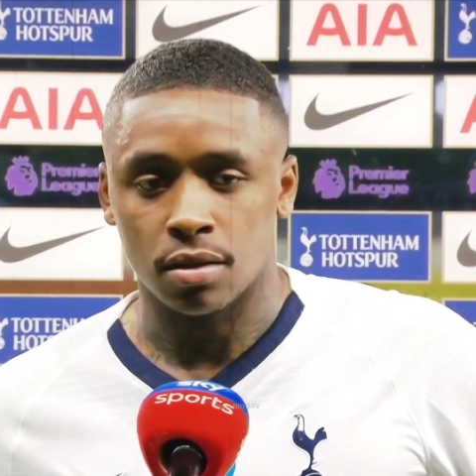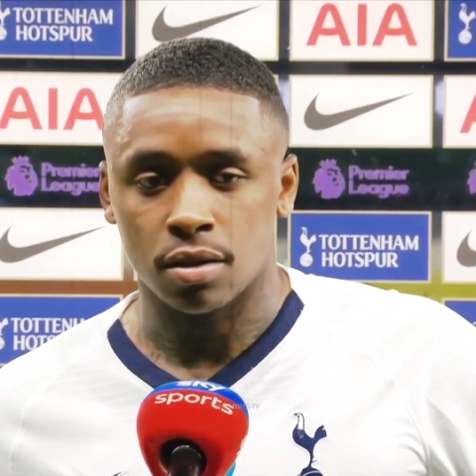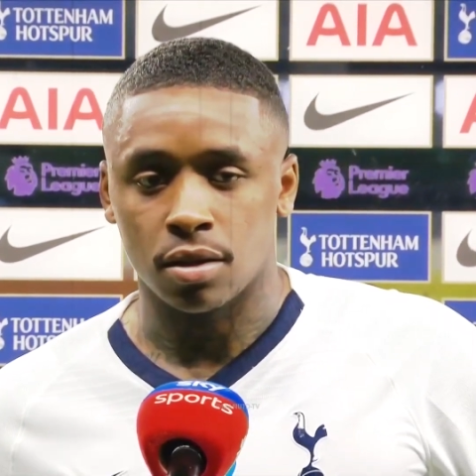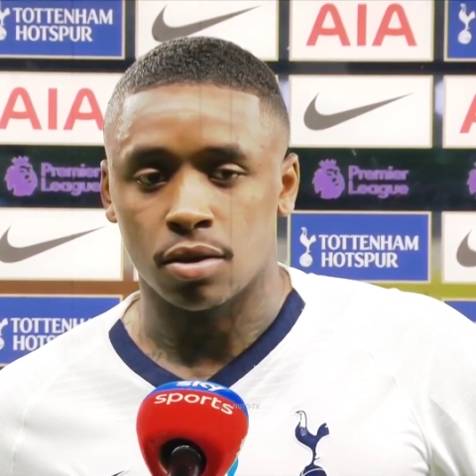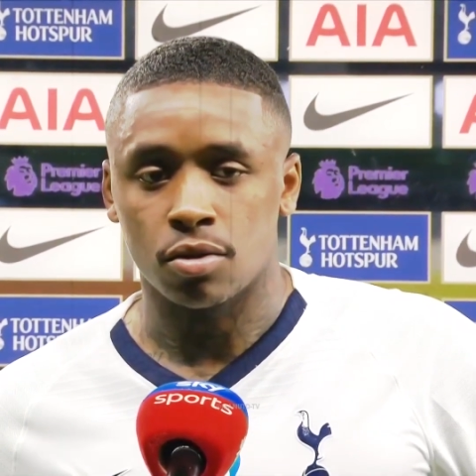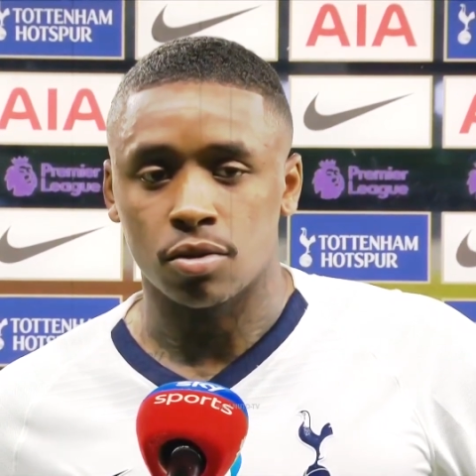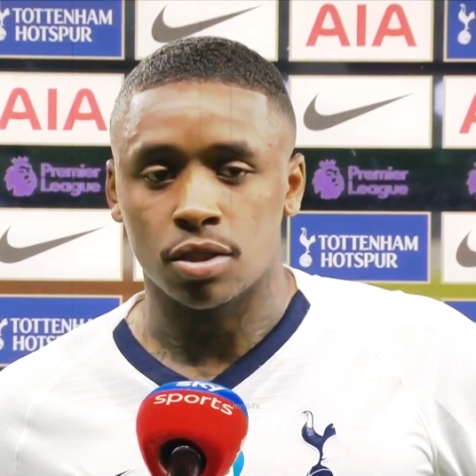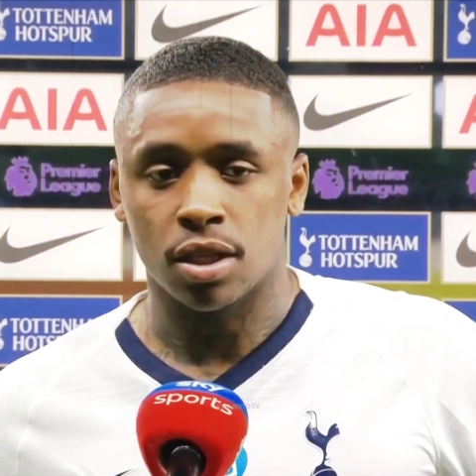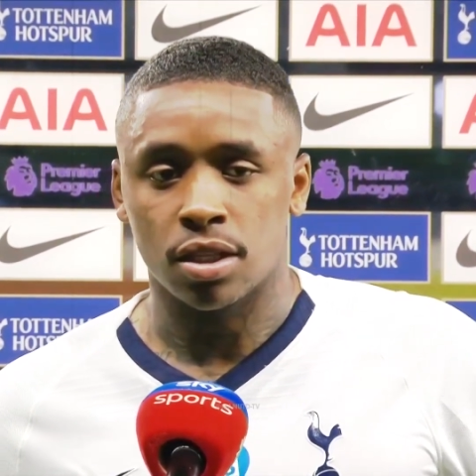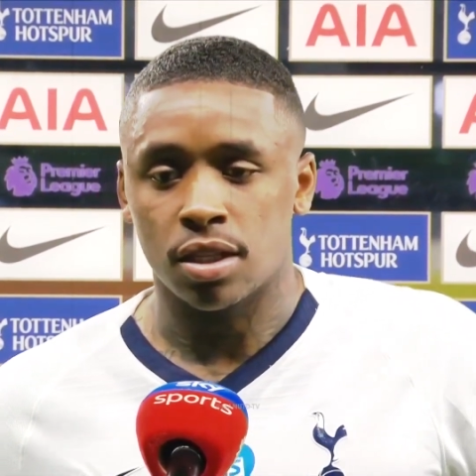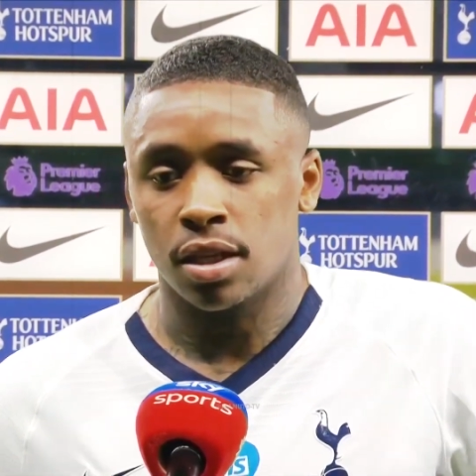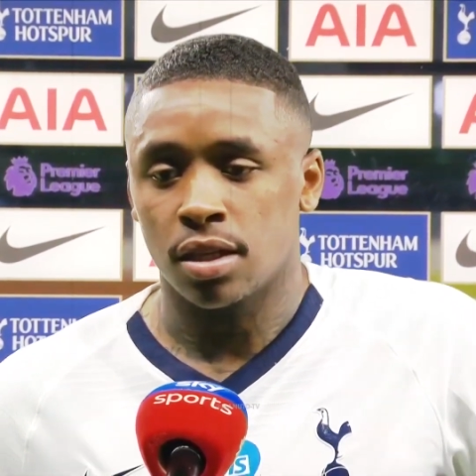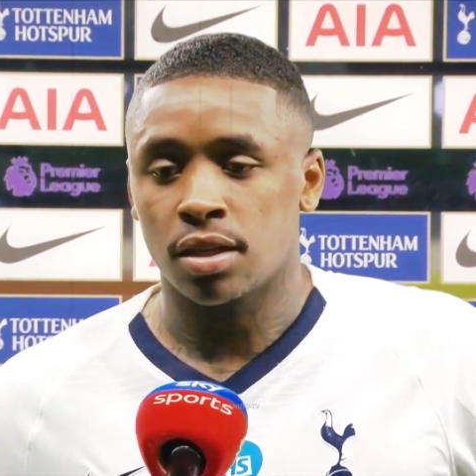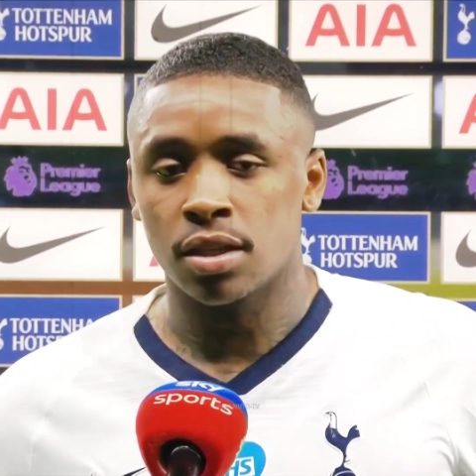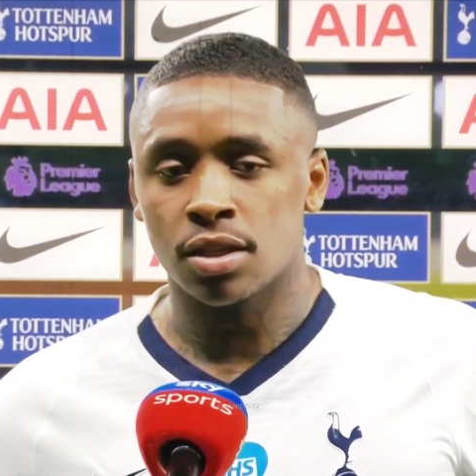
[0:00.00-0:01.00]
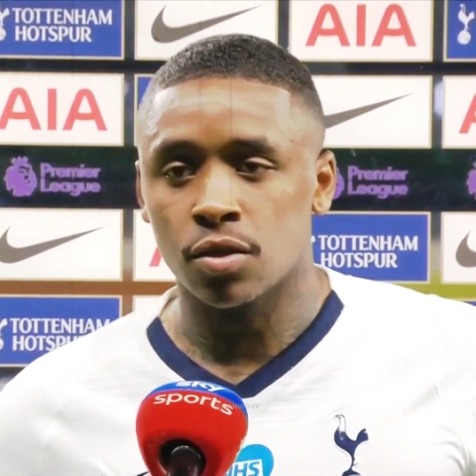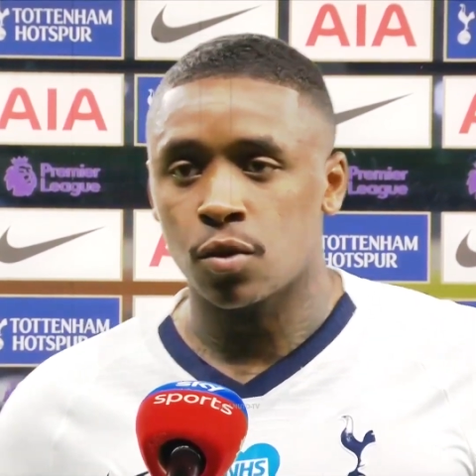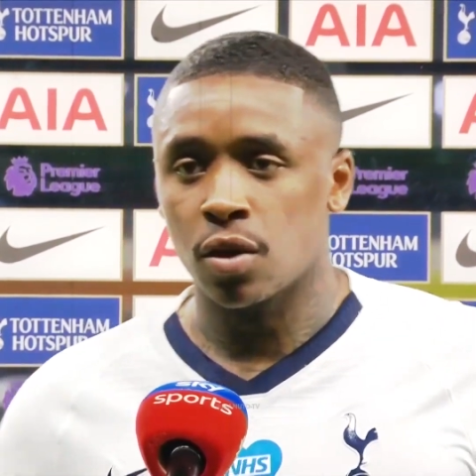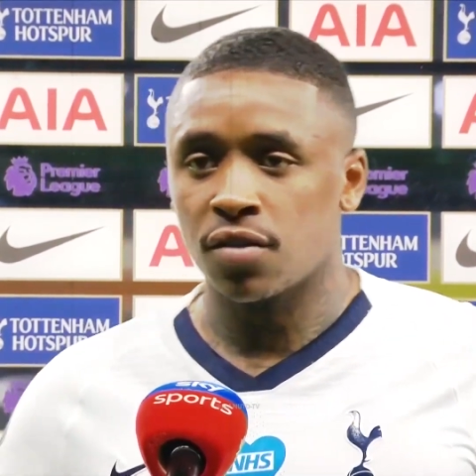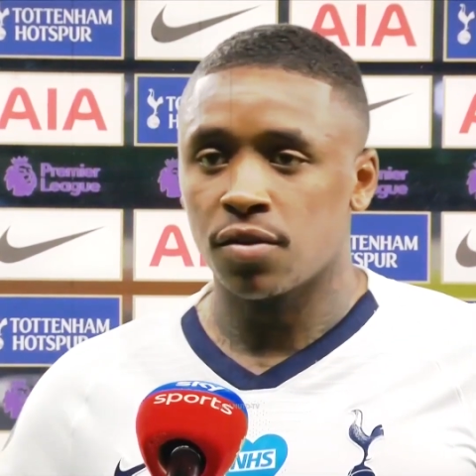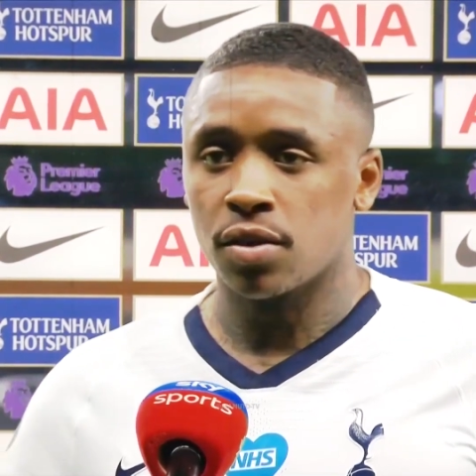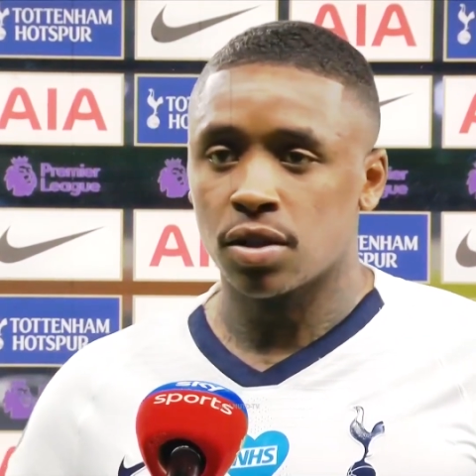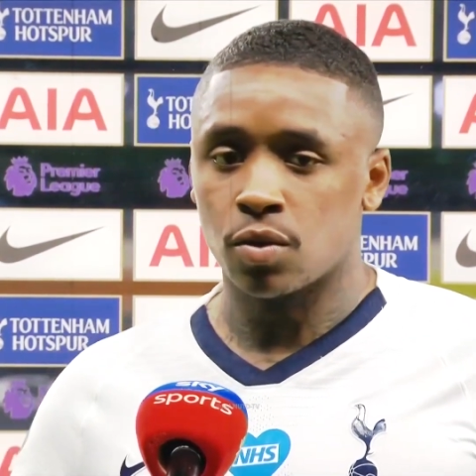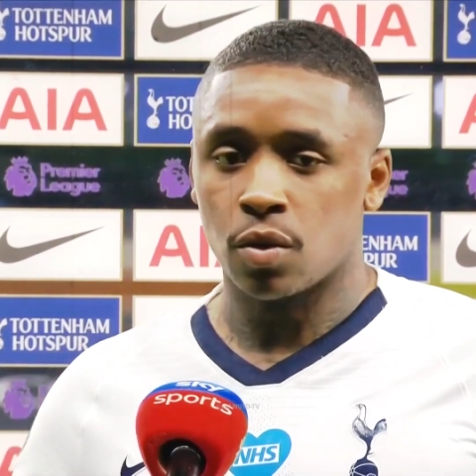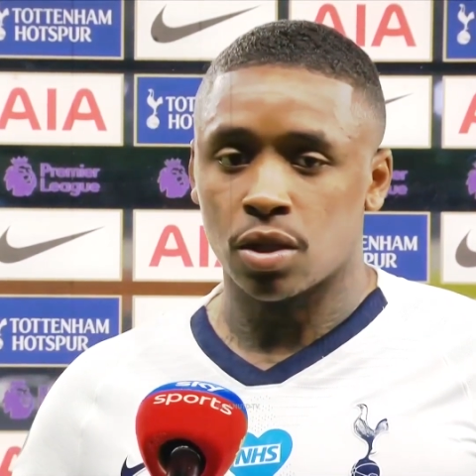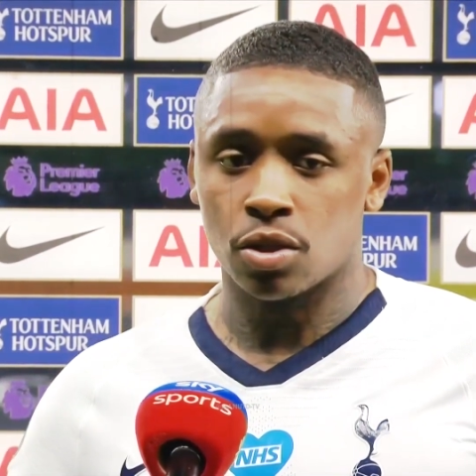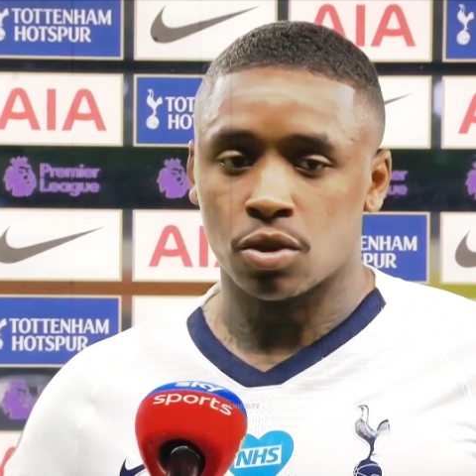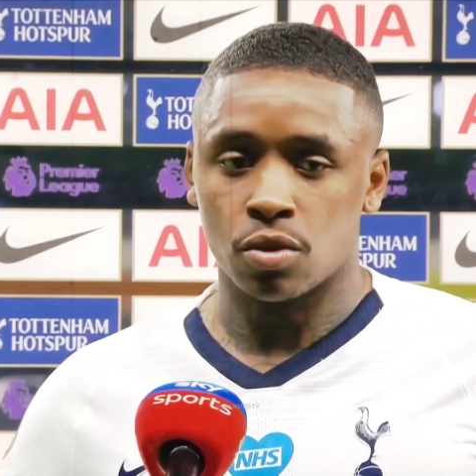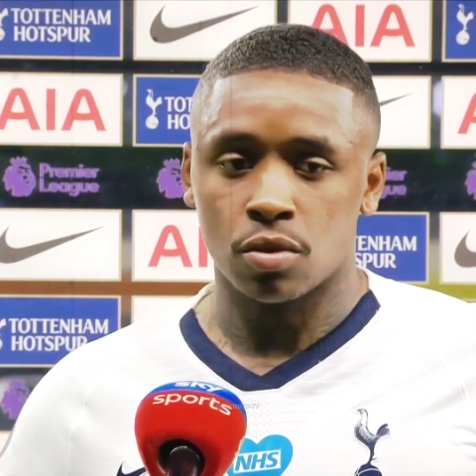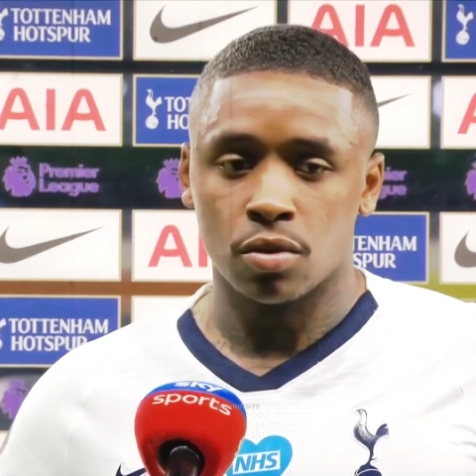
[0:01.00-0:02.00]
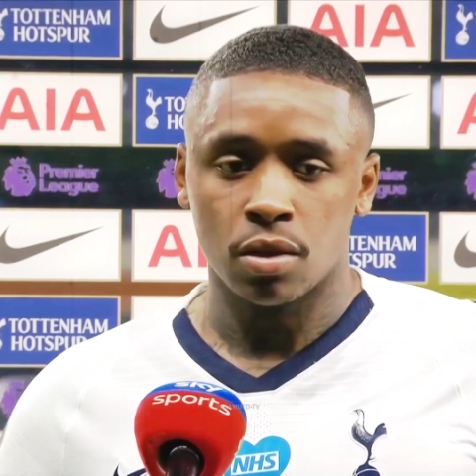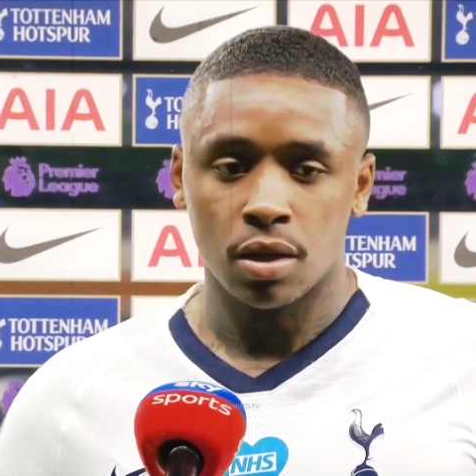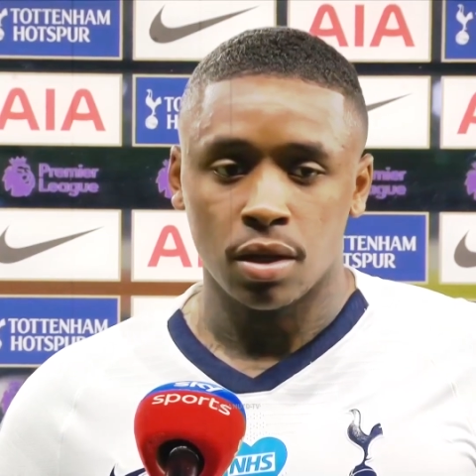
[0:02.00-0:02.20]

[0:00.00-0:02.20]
You know, it is a 1v1, so